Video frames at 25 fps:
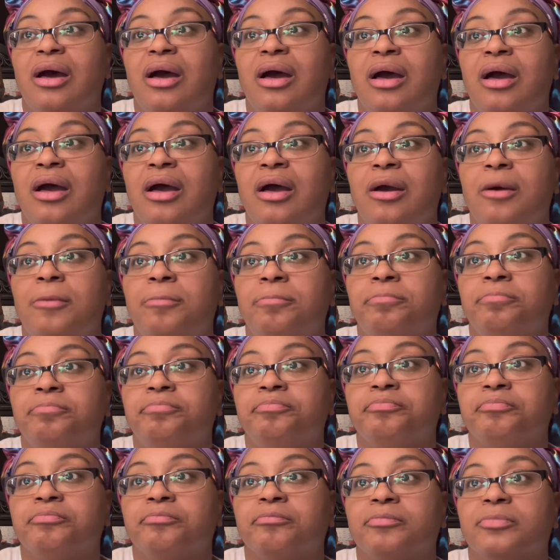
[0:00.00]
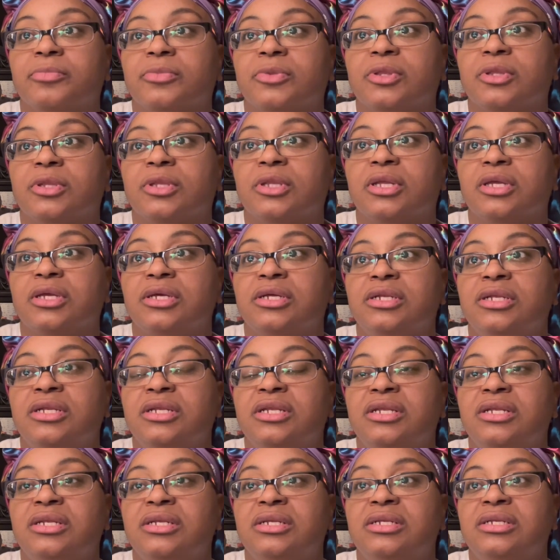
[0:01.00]
Um,
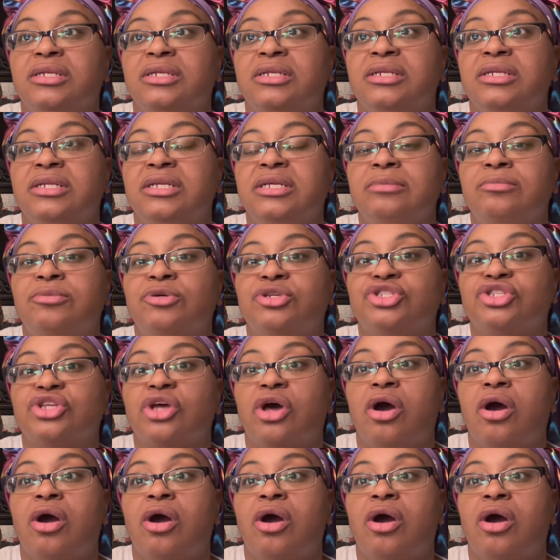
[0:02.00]
Libras